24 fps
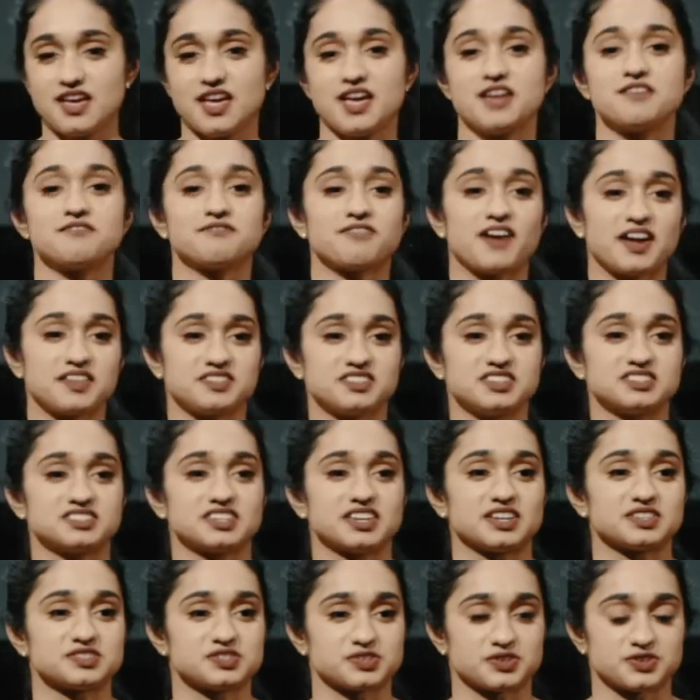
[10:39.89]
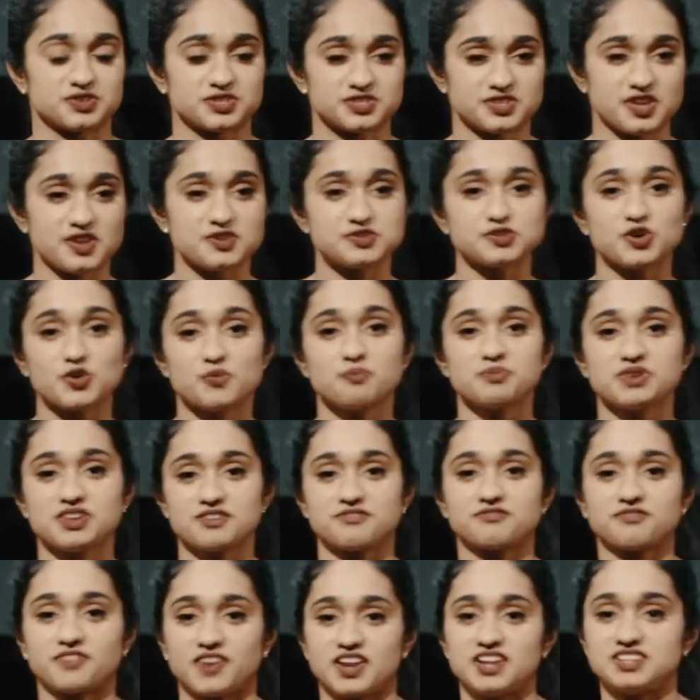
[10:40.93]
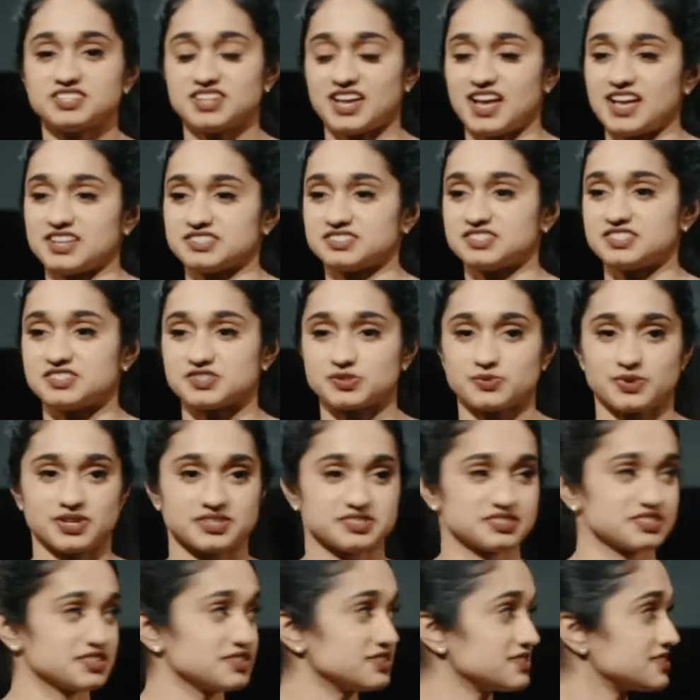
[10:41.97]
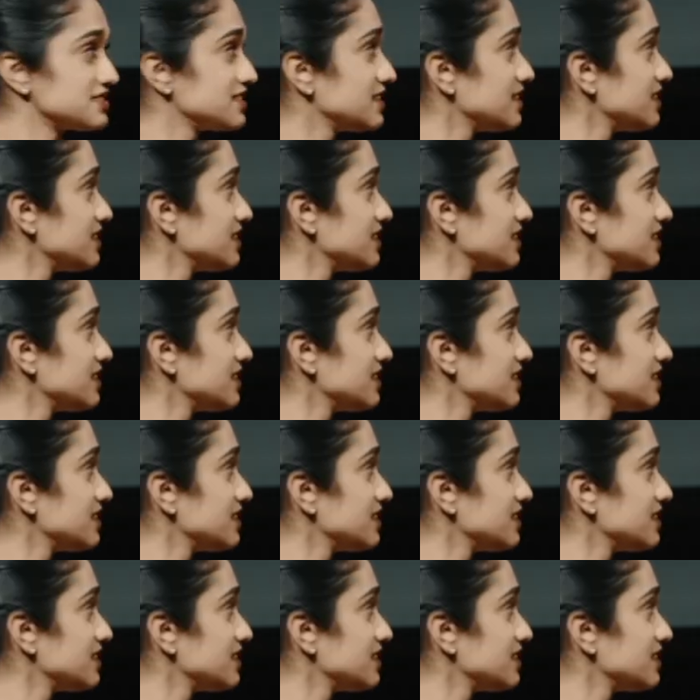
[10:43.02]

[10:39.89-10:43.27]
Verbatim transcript: and find these answers, and don't be afraid to ask these questions.